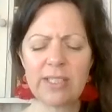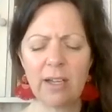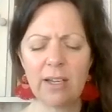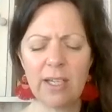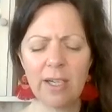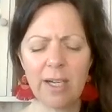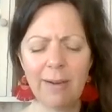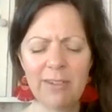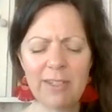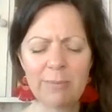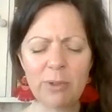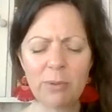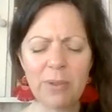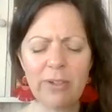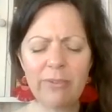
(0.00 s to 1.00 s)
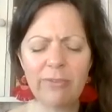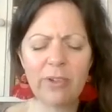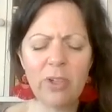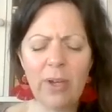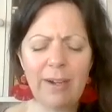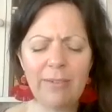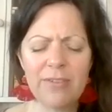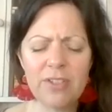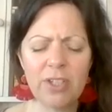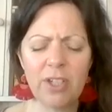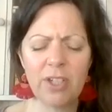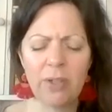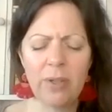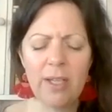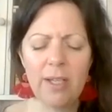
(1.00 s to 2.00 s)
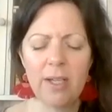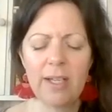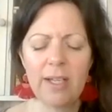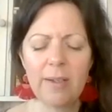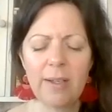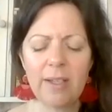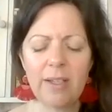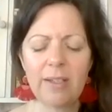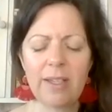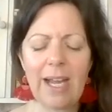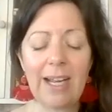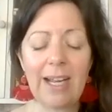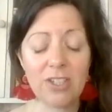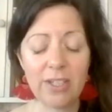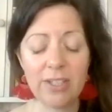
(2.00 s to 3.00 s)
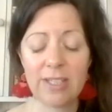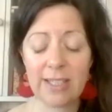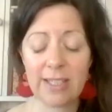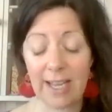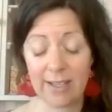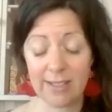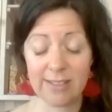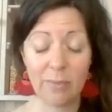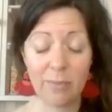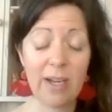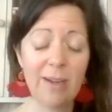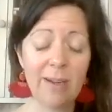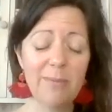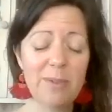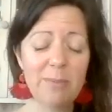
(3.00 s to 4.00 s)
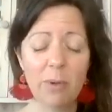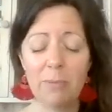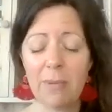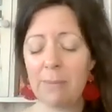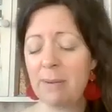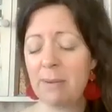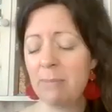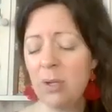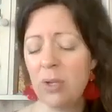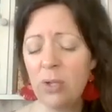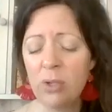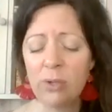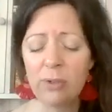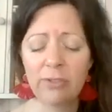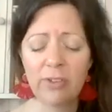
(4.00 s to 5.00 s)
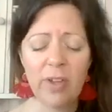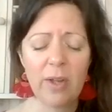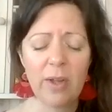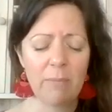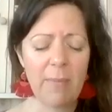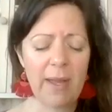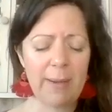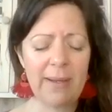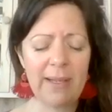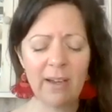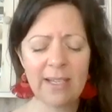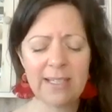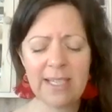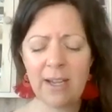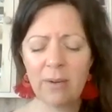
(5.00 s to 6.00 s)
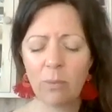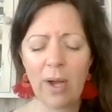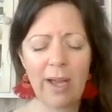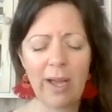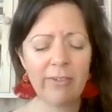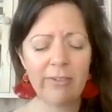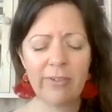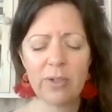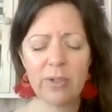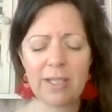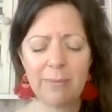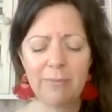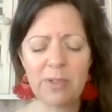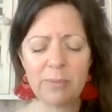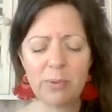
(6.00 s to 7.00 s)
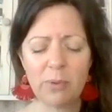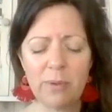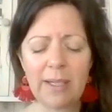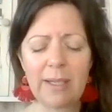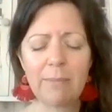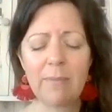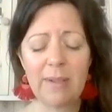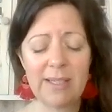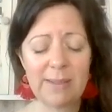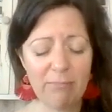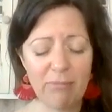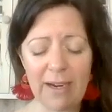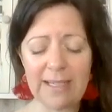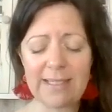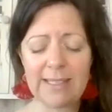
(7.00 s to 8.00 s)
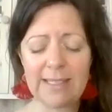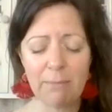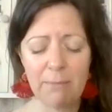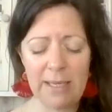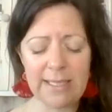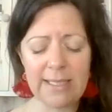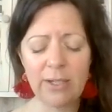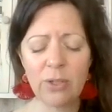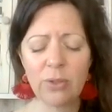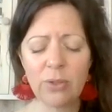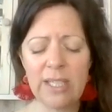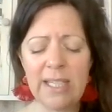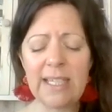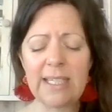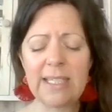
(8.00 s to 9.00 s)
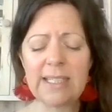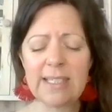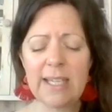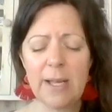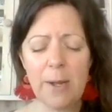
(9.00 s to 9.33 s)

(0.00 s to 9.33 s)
slightly uncomfortable, but you feel you have to, actually just get somewhere comfortable, maybe move, maybe lie down, whatever feels comfortable is practicing meeting your needs.